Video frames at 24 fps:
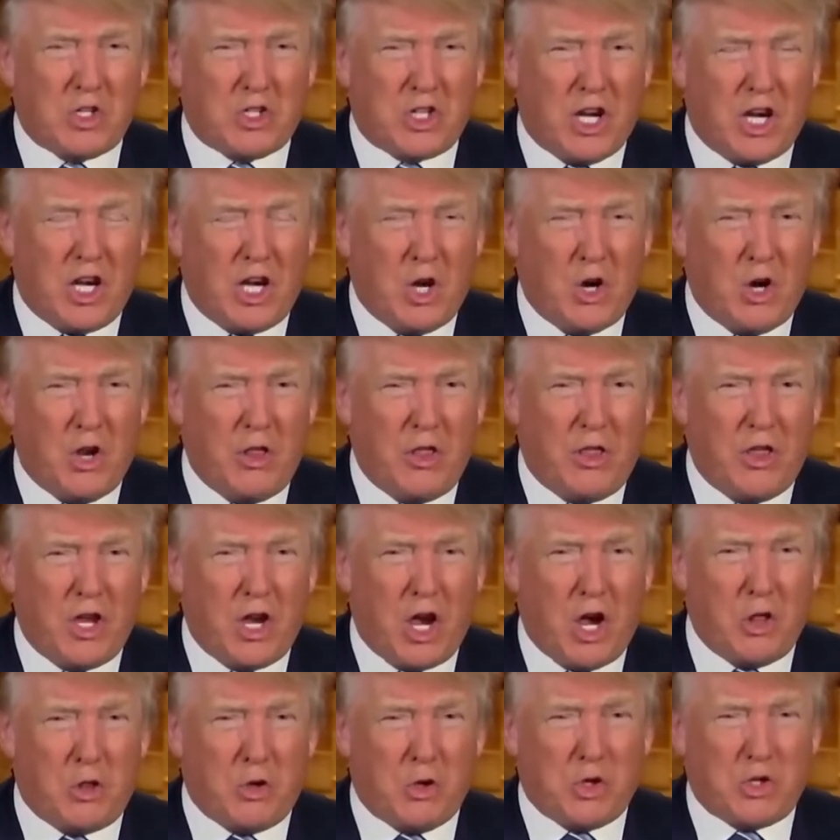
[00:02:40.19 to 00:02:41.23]
They say on
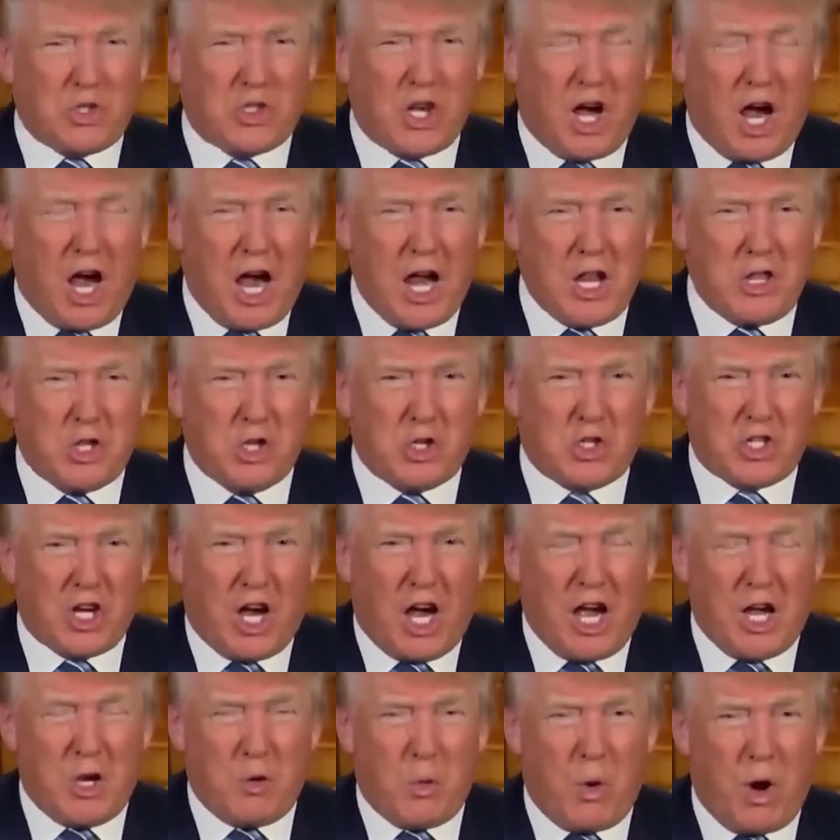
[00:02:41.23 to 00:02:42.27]
the other side, the
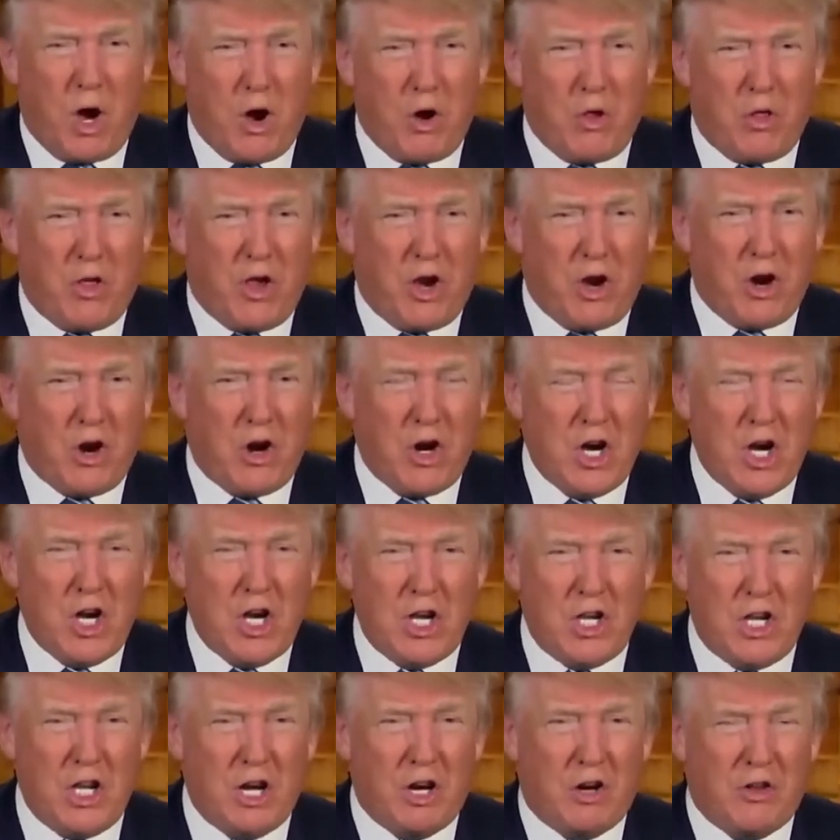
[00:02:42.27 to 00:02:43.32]
side where
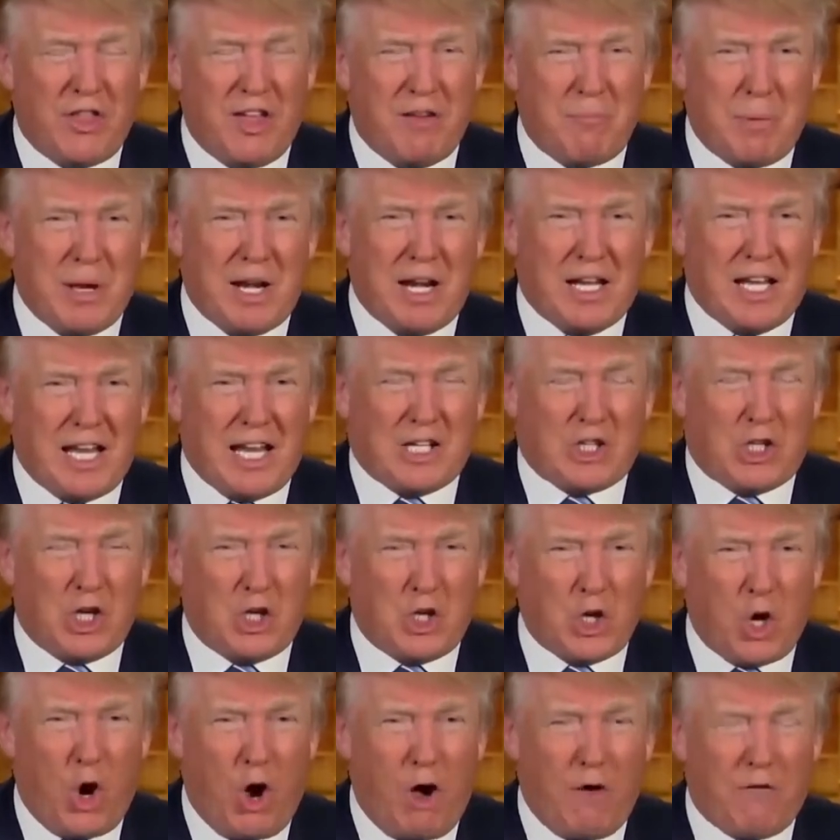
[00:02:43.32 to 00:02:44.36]
they've been
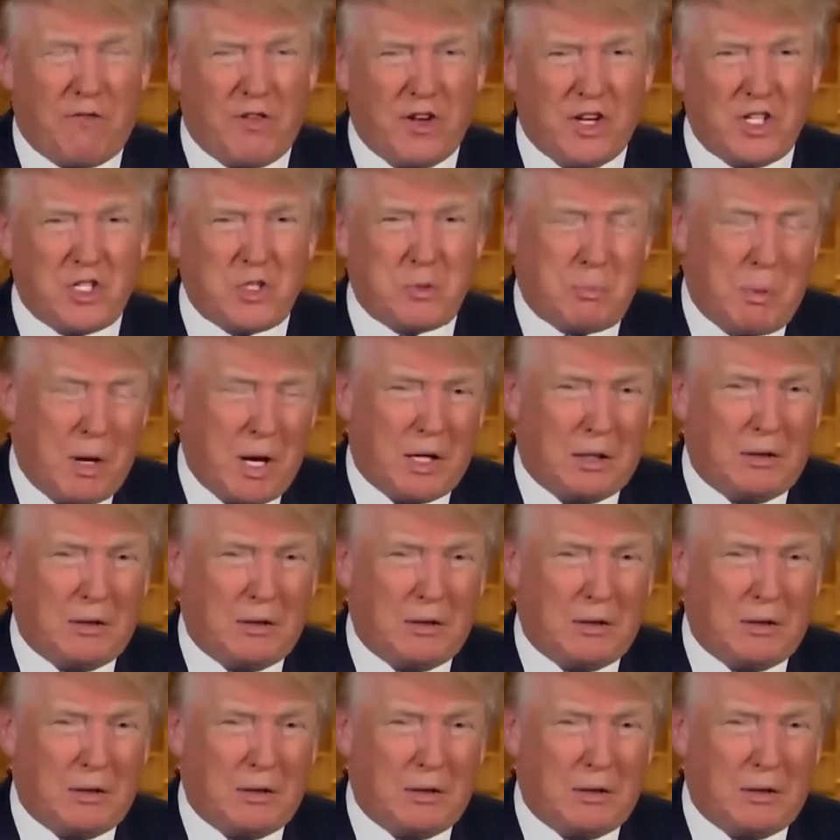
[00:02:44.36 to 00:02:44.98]
elected to office.